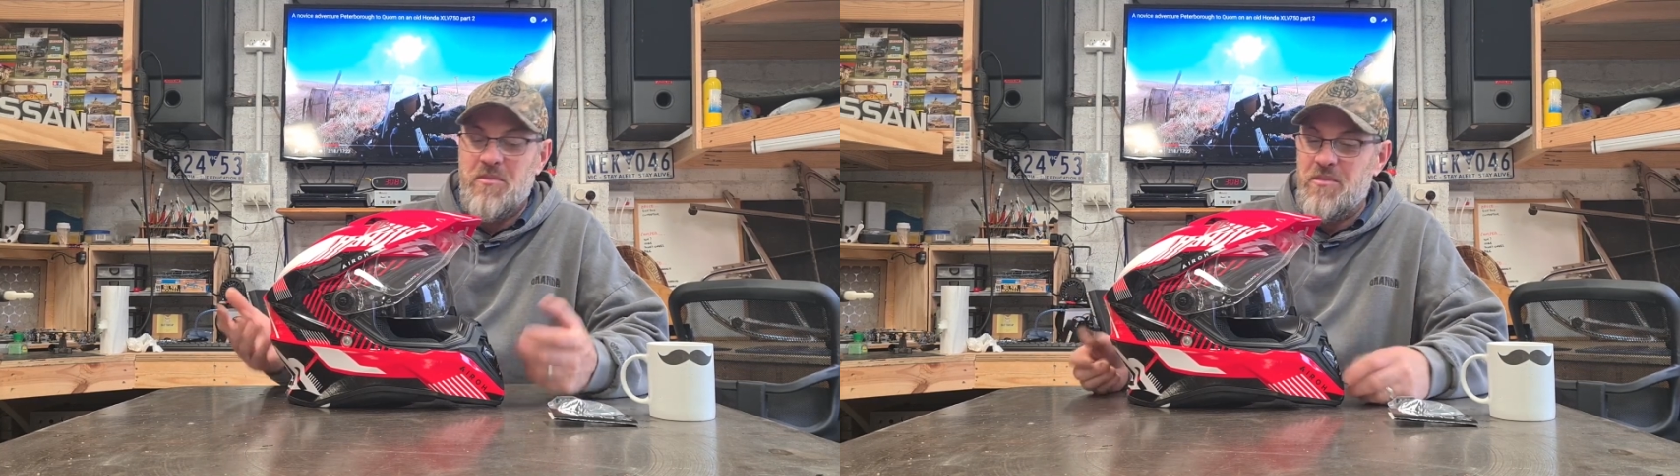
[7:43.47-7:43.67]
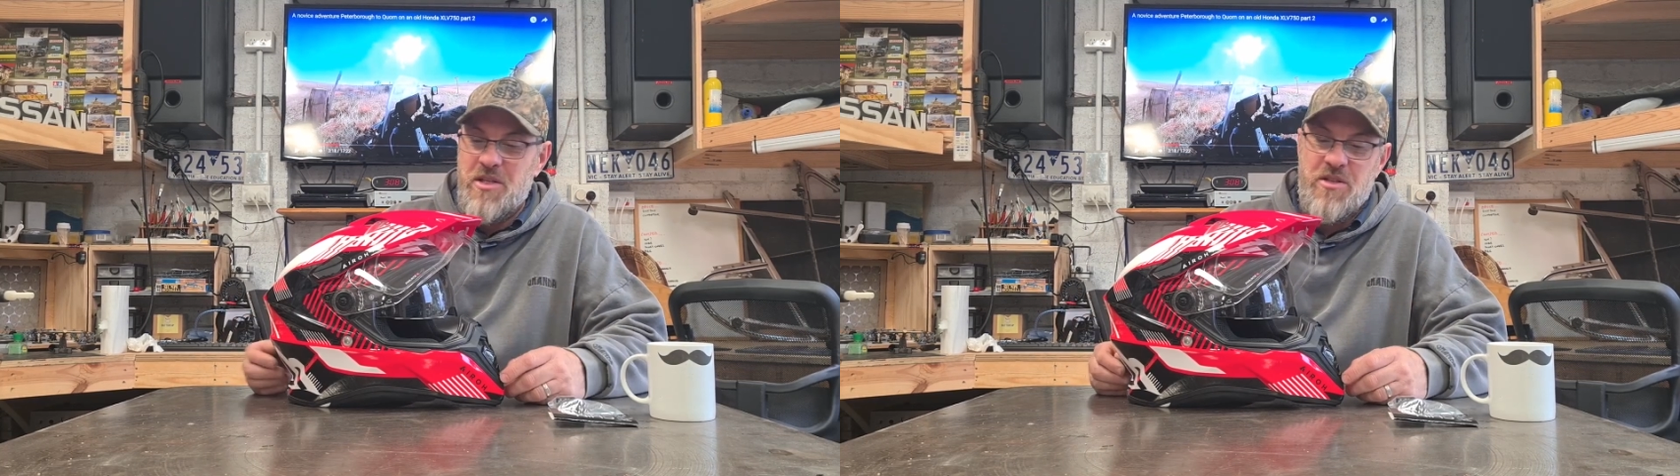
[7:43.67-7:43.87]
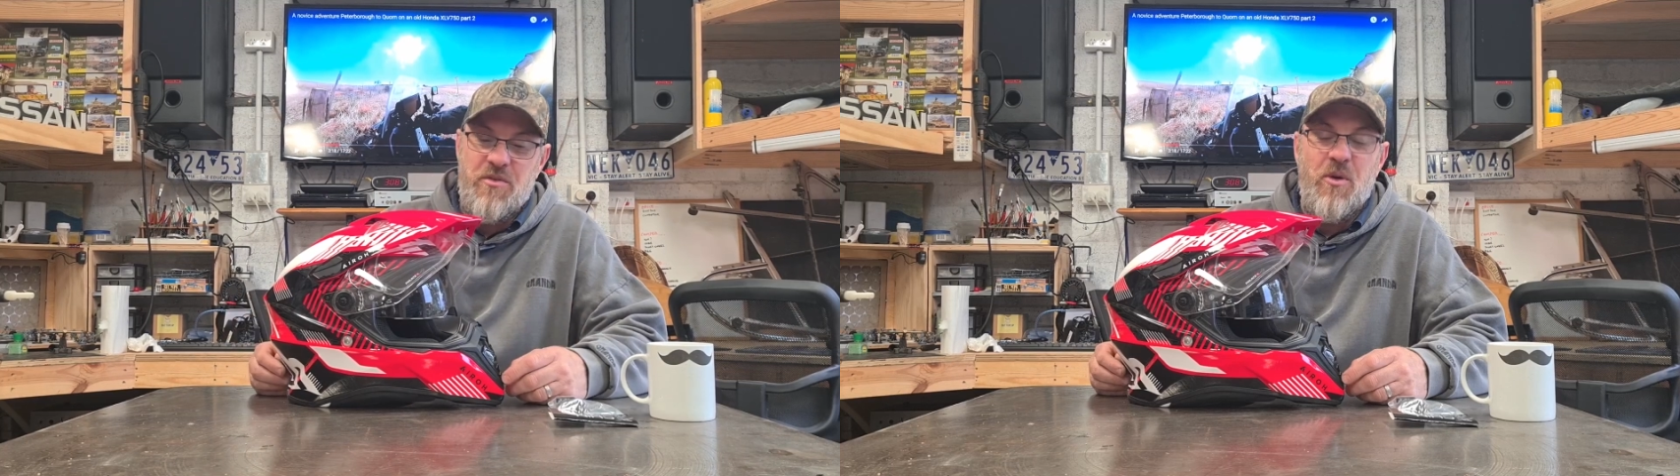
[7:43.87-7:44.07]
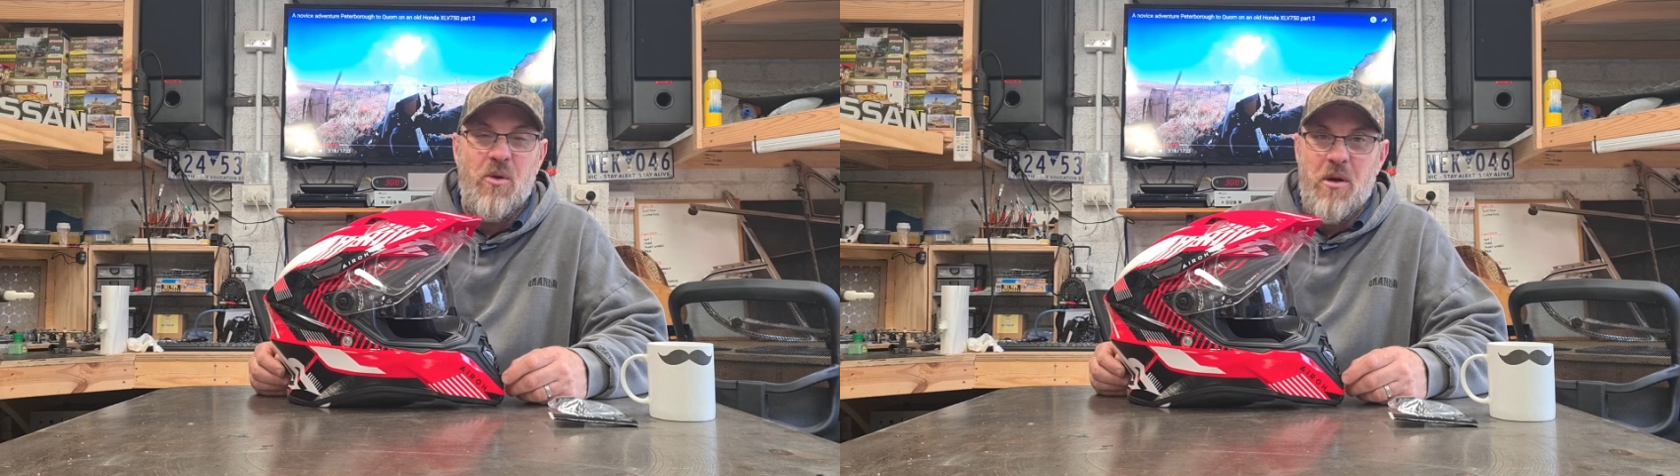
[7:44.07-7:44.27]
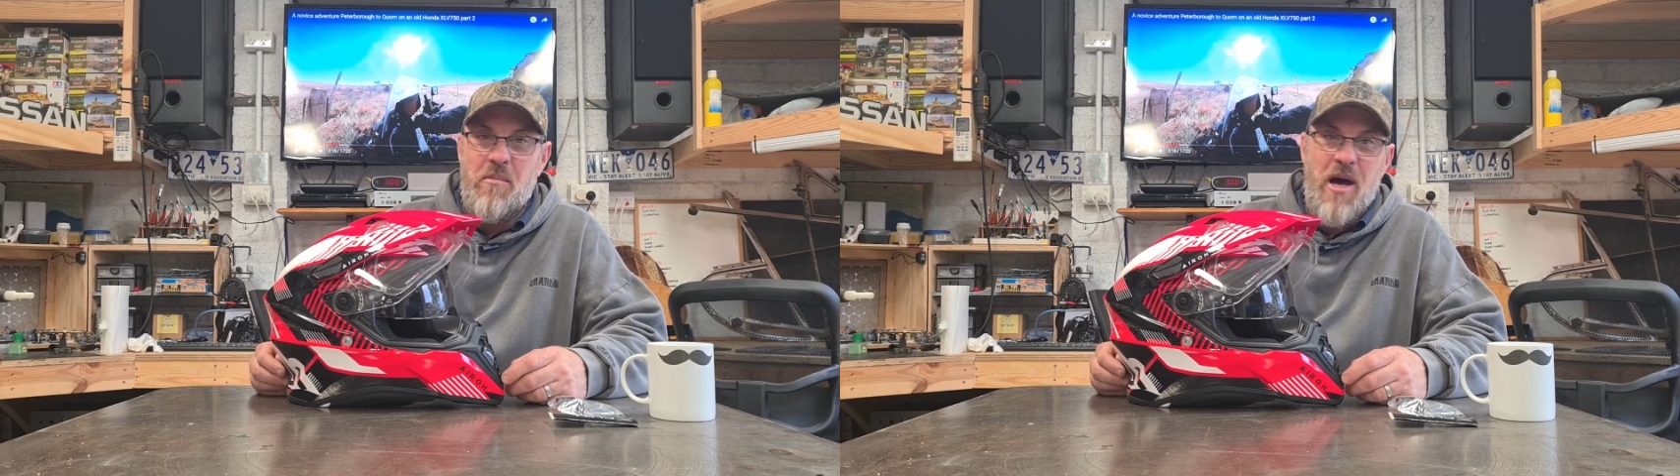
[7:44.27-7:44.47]
this is
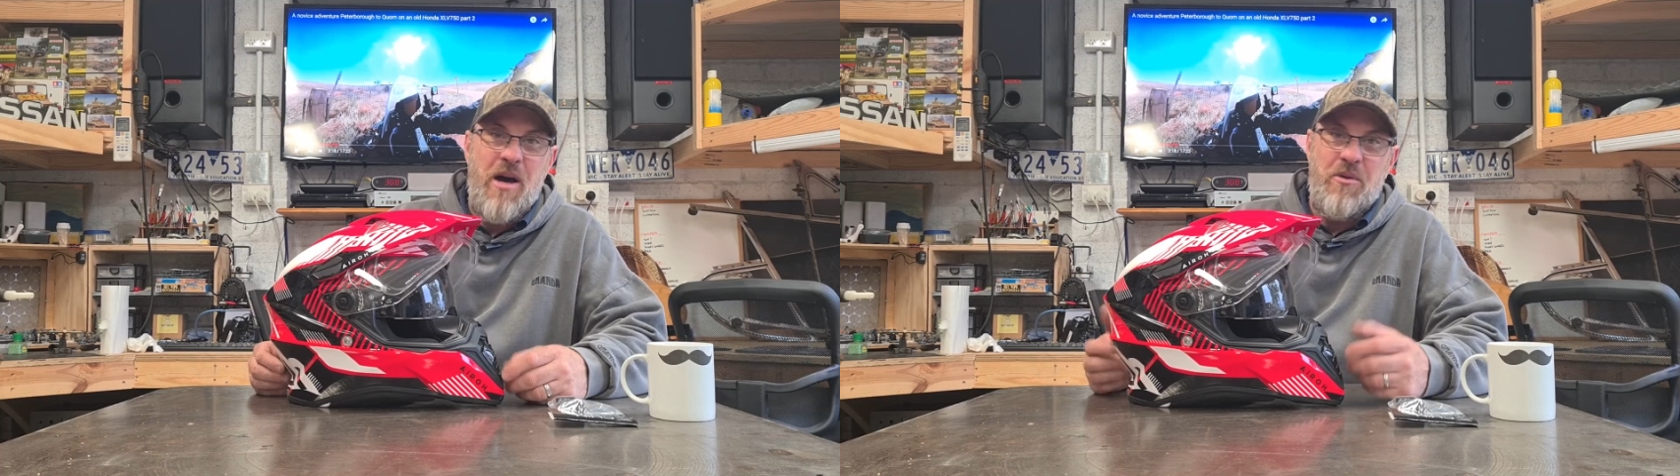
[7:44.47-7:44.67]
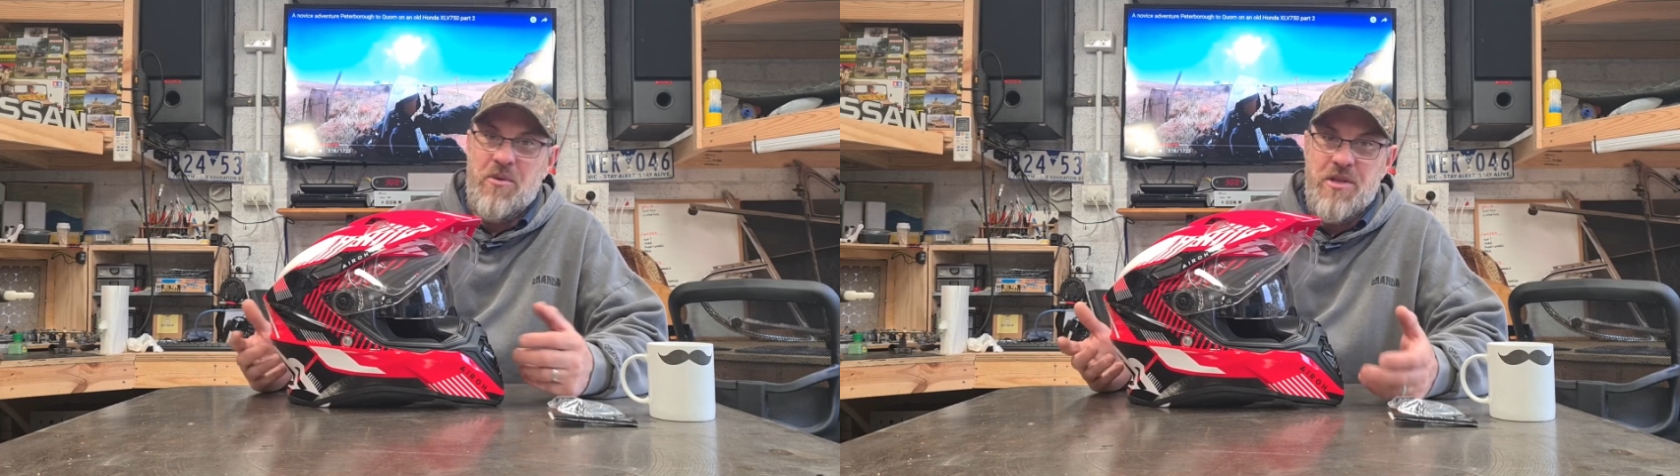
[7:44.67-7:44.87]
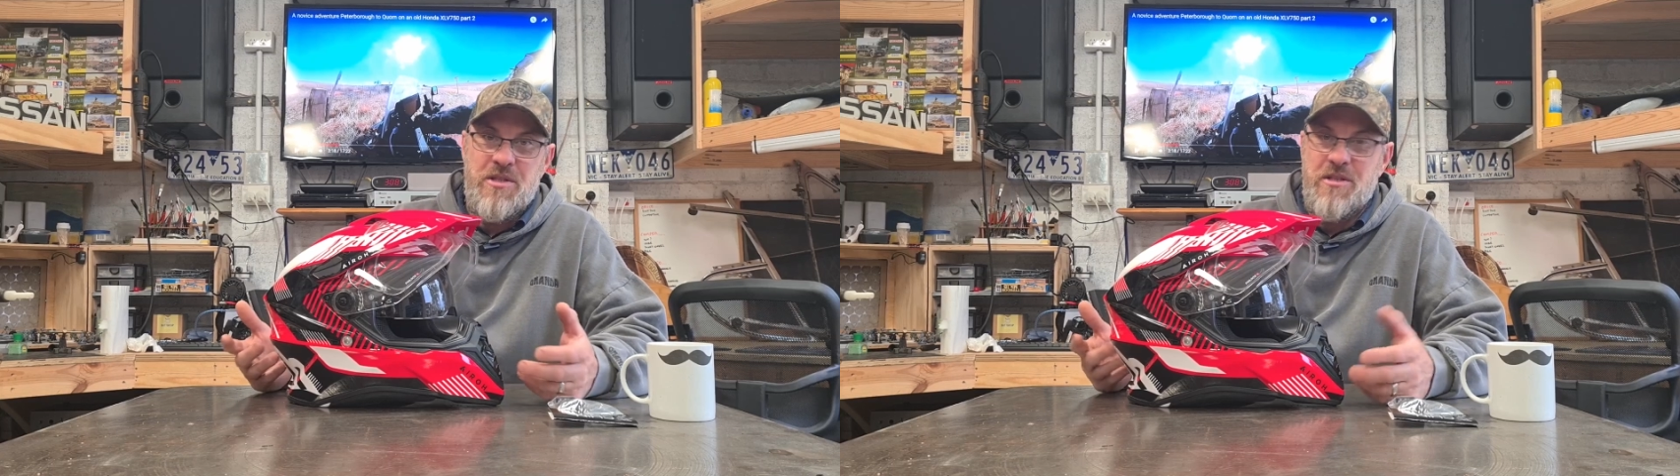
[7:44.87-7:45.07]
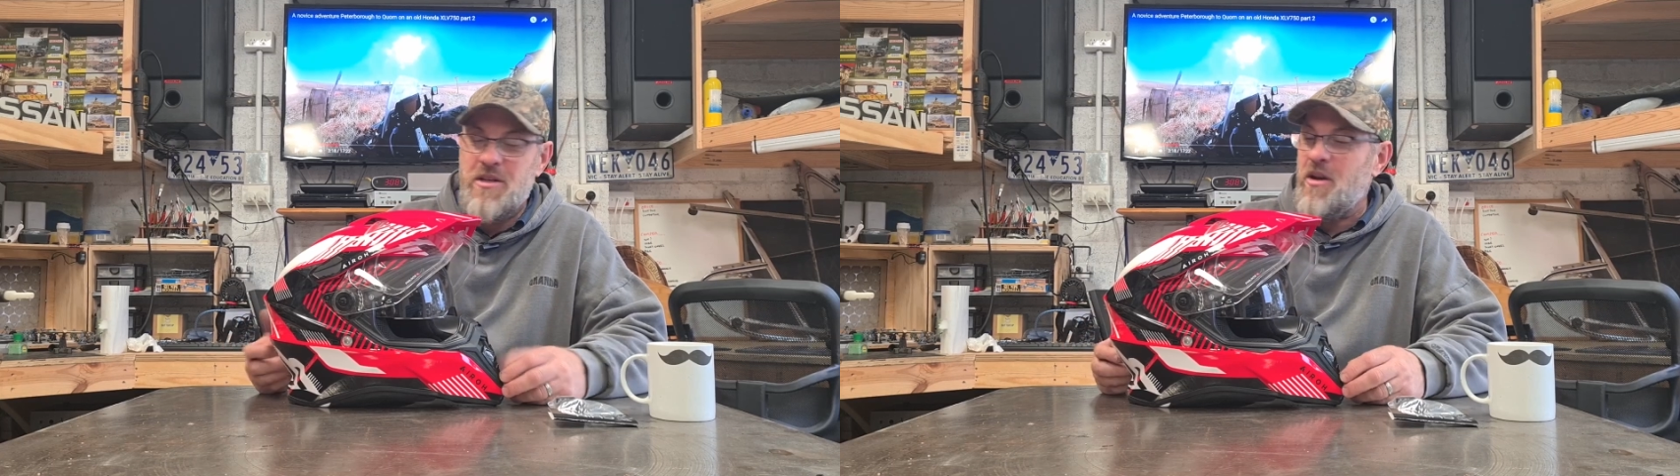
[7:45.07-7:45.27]
falling apart, or this is it.